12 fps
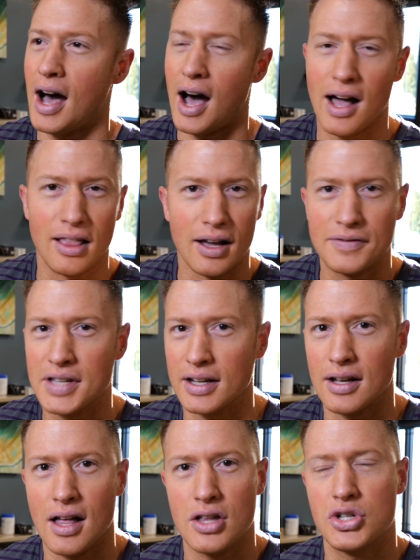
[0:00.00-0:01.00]
I love
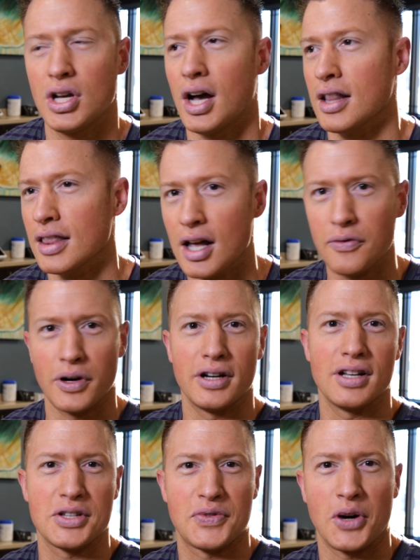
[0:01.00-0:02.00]
technology. I love what it
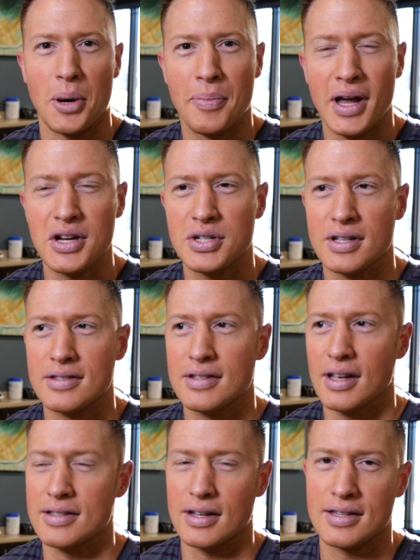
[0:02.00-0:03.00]
does for our
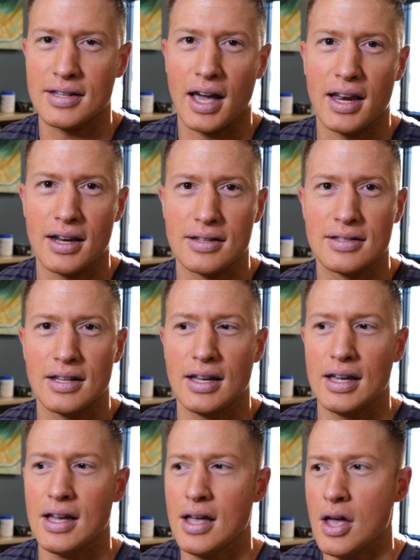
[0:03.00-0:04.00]
patients. It's exciting to
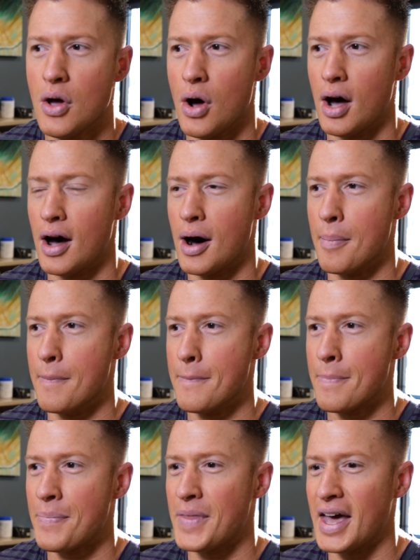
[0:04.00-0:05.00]
see um,
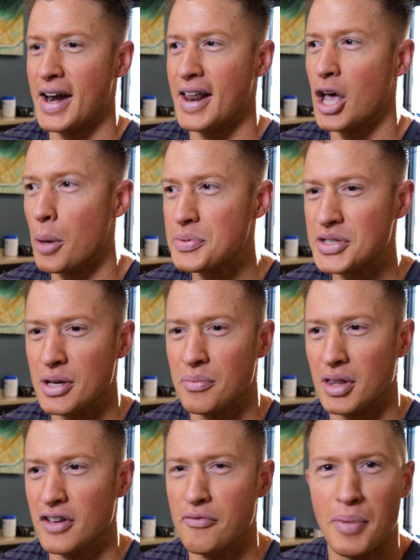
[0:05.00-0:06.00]
that it helps
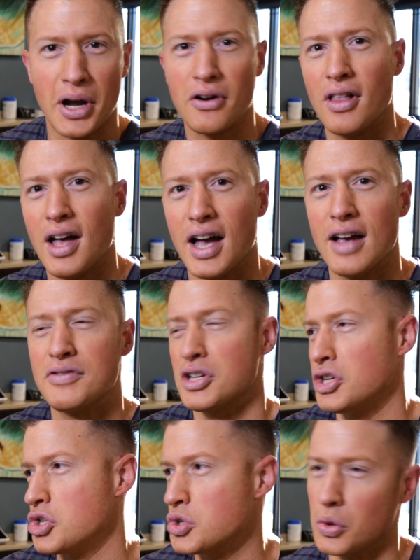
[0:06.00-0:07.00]
them live better lives
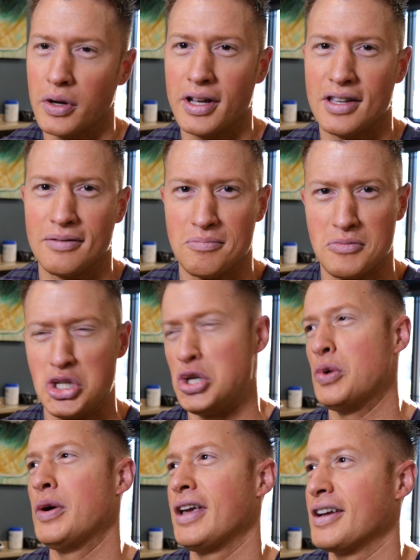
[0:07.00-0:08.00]
and enjoy
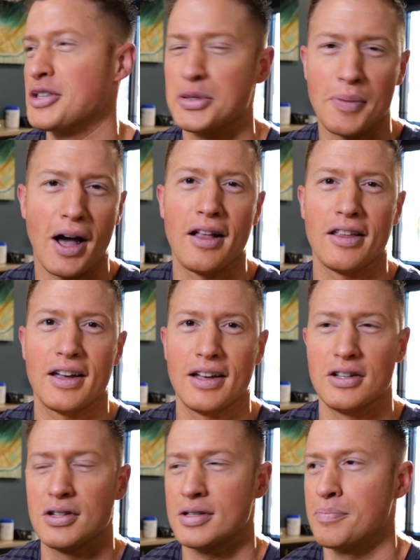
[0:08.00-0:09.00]
chewing and smiling
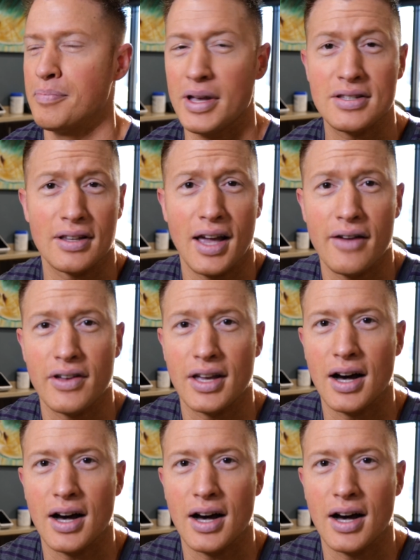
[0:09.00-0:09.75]
and just basically having